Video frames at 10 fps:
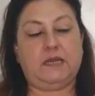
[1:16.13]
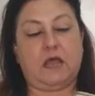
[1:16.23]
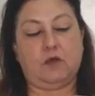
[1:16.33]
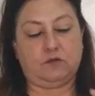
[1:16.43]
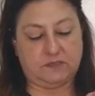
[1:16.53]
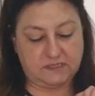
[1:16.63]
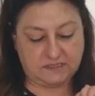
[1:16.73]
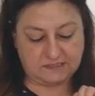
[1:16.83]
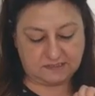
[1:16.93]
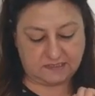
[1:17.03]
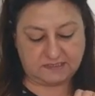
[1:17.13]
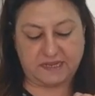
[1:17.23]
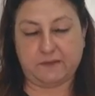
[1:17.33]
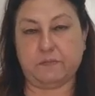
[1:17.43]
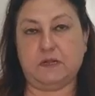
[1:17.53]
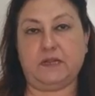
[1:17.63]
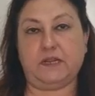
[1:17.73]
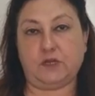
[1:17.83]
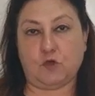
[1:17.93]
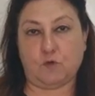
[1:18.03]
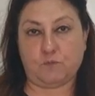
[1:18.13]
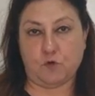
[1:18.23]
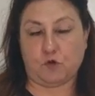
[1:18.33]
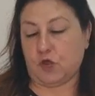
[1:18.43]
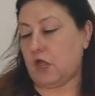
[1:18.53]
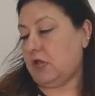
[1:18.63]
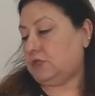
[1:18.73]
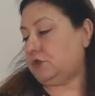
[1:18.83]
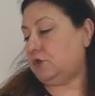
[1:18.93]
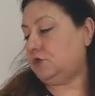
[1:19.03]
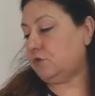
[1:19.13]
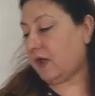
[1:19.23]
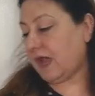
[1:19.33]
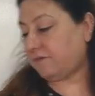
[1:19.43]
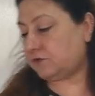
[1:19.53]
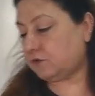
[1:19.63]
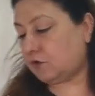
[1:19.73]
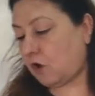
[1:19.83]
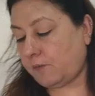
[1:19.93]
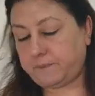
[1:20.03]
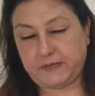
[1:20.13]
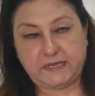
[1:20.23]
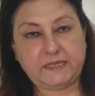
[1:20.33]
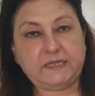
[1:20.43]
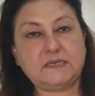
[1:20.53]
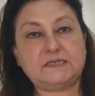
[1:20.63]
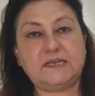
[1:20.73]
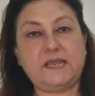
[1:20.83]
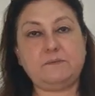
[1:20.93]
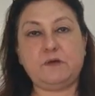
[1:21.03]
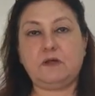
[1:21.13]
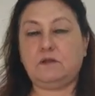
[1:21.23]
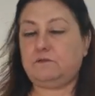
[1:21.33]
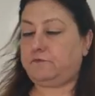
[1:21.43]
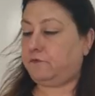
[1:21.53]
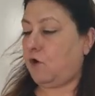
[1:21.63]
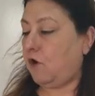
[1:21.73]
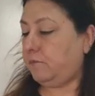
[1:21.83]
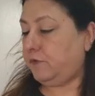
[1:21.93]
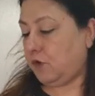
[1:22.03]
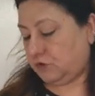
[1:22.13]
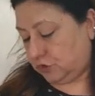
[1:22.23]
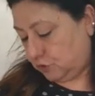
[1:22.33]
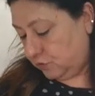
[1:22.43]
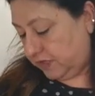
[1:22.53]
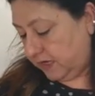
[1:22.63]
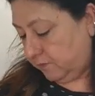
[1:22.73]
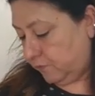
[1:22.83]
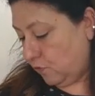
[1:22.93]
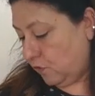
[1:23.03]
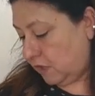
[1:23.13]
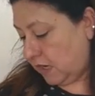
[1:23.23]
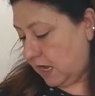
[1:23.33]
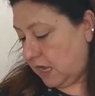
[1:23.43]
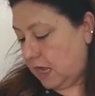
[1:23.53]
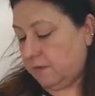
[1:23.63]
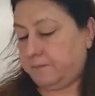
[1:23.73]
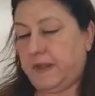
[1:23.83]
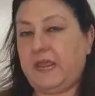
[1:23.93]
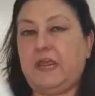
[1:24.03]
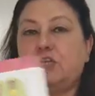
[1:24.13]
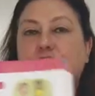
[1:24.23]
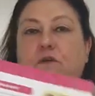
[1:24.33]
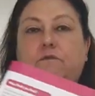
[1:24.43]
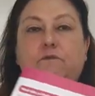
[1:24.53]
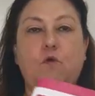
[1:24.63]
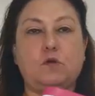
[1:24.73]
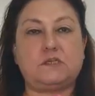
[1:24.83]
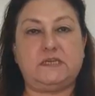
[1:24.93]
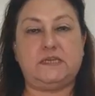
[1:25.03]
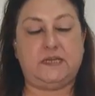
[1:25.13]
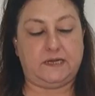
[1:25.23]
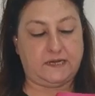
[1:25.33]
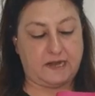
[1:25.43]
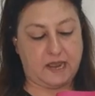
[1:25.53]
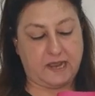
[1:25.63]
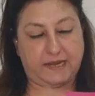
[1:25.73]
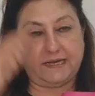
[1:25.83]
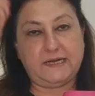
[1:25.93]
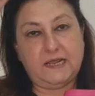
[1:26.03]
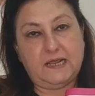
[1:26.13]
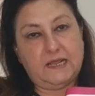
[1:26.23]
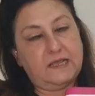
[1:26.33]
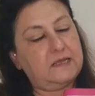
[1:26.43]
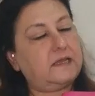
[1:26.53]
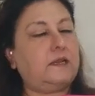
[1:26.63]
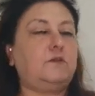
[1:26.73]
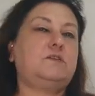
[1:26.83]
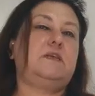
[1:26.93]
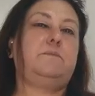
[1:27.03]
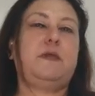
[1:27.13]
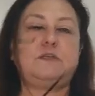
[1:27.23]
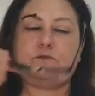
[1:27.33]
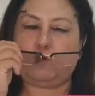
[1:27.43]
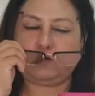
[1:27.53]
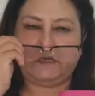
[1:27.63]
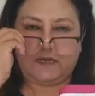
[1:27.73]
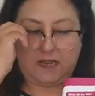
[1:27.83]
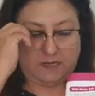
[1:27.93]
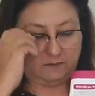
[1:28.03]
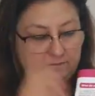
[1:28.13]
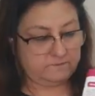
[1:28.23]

Now, this is the table in your book. So you have to copy the table from your student book, page 49. Can you see page 49?